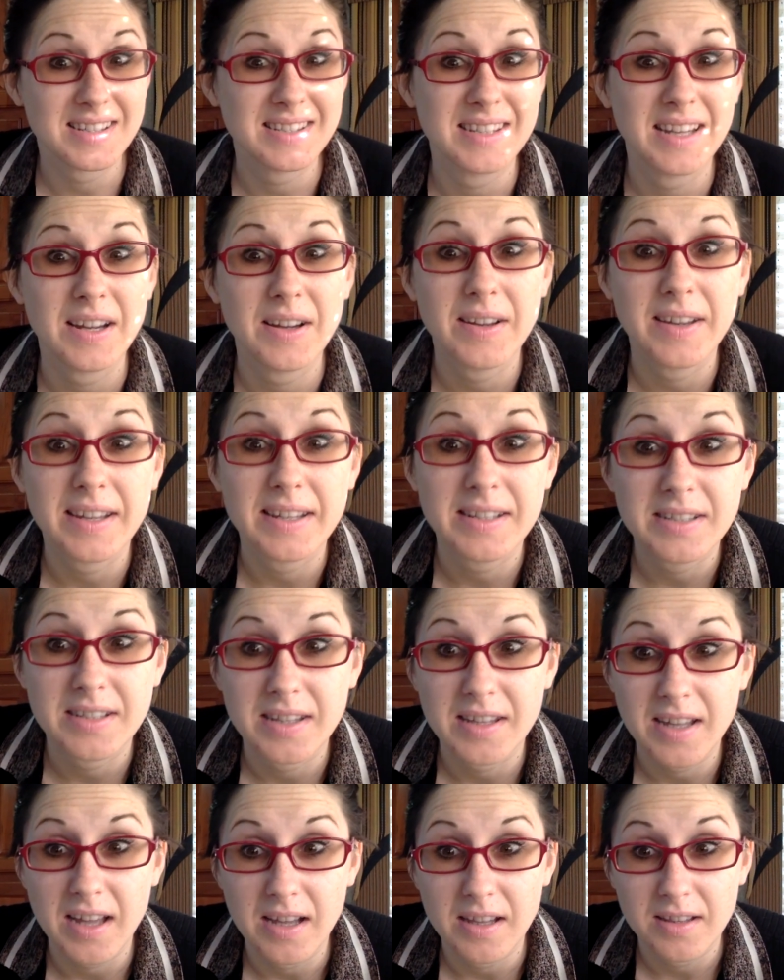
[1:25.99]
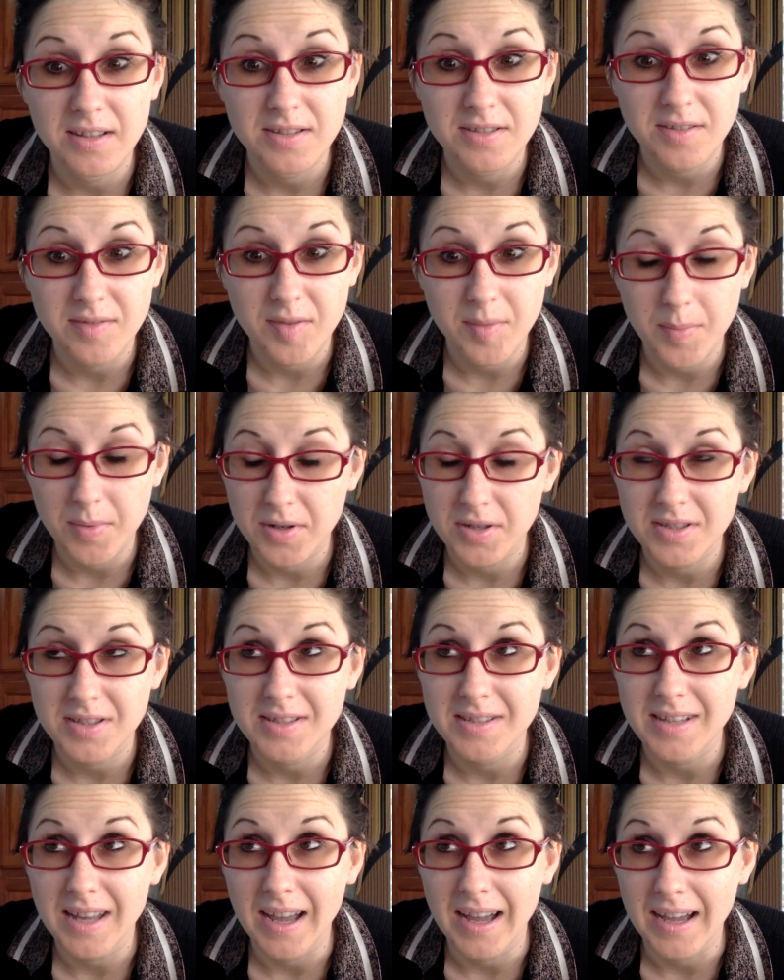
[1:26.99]
staring into the colors of the
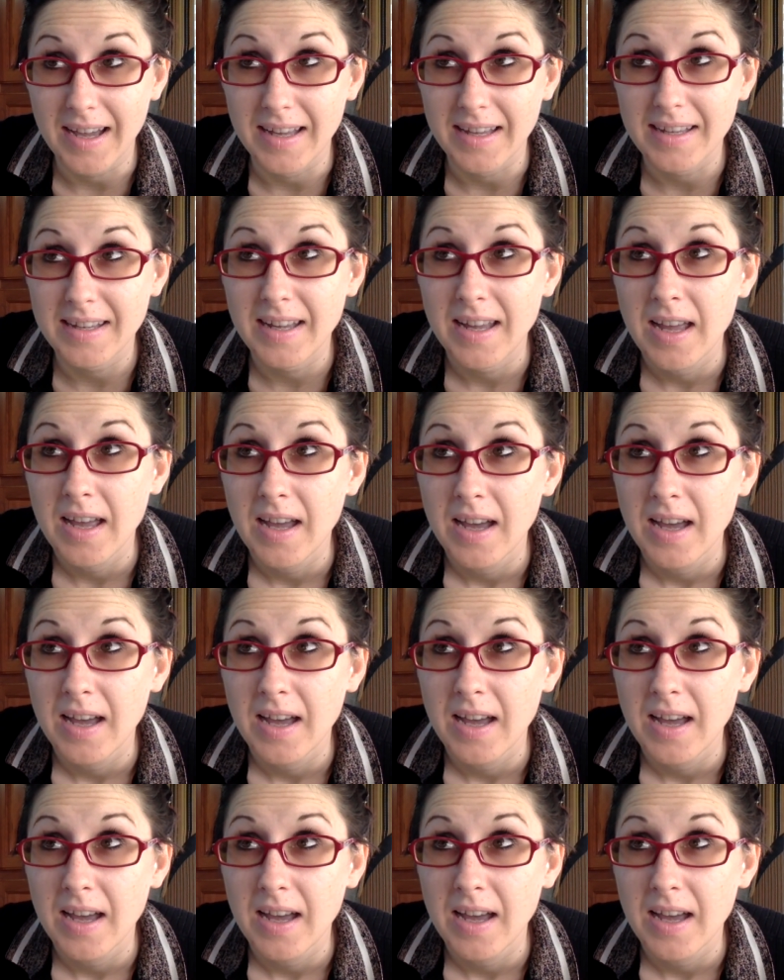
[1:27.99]
person's eye,